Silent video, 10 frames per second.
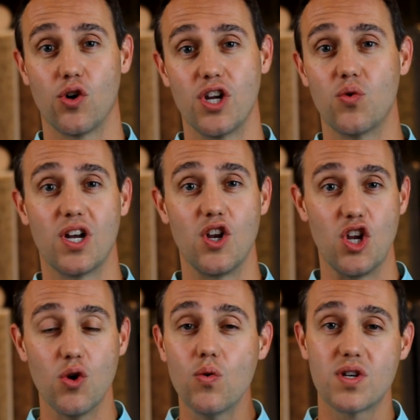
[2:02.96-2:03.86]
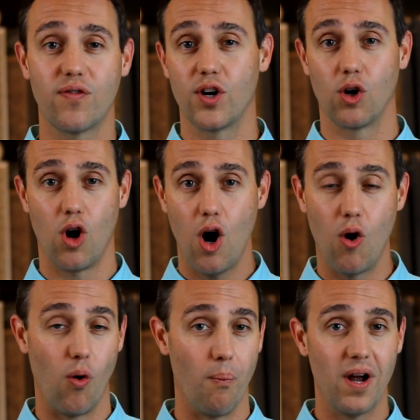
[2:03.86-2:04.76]
you can use for your
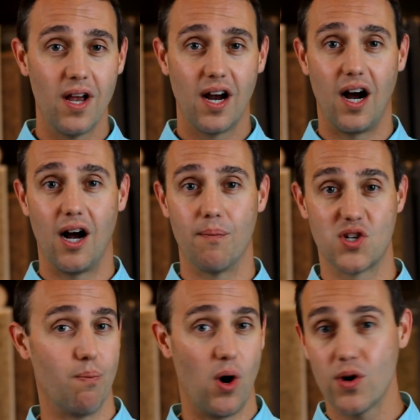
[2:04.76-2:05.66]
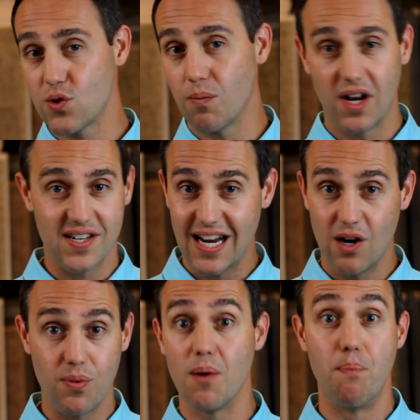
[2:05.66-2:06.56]
home. So bonus room doesn't
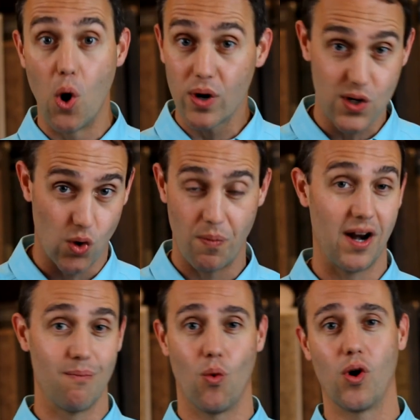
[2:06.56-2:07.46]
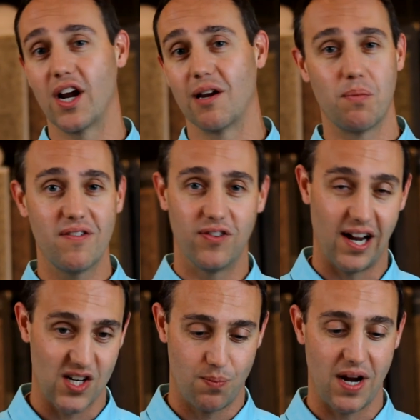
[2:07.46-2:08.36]
need to be bonus room anymore. It can be
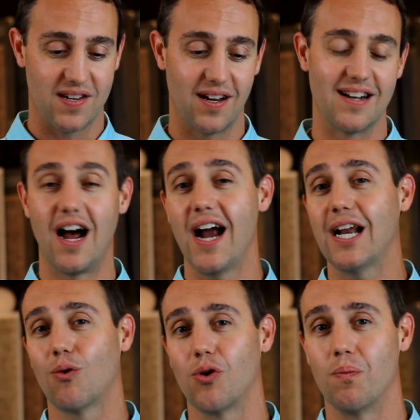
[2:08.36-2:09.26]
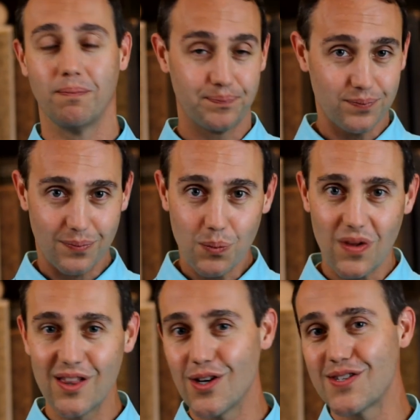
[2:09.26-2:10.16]
flex space. A dining room
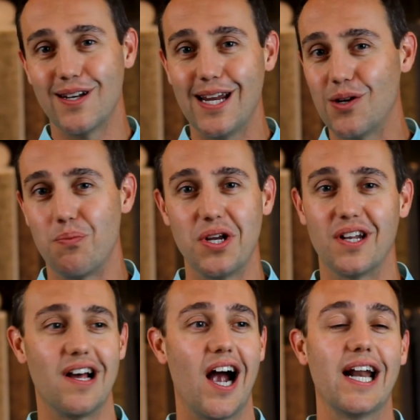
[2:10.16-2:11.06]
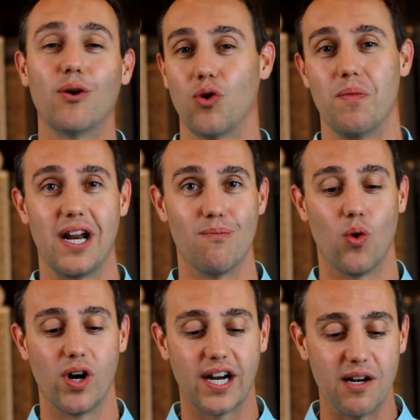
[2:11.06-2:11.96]
doesn't need to be a dining room
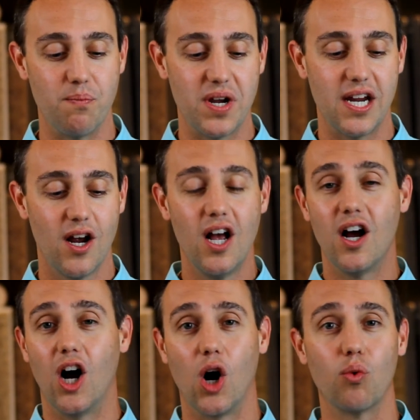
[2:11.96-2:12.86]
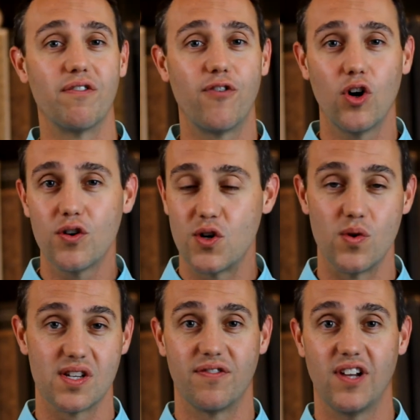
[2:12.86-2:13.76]
anymore. It can be referred
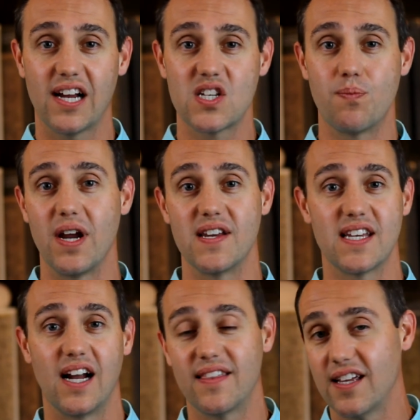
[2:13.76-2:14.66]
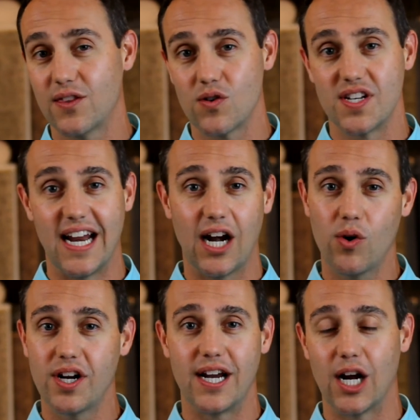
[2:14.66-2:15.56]
to as a flex space, and I think there's an
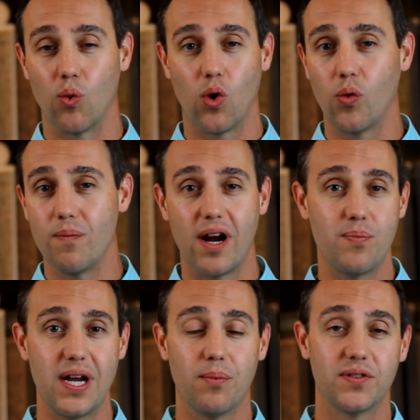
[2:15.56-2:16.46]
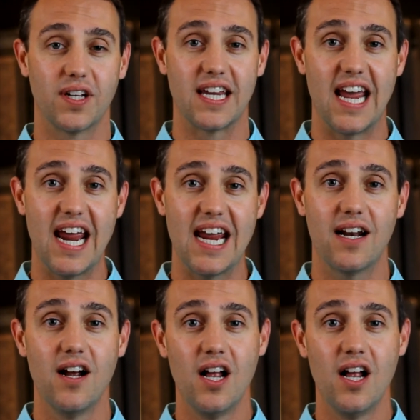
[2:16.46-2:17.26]
area here where we might be able to gain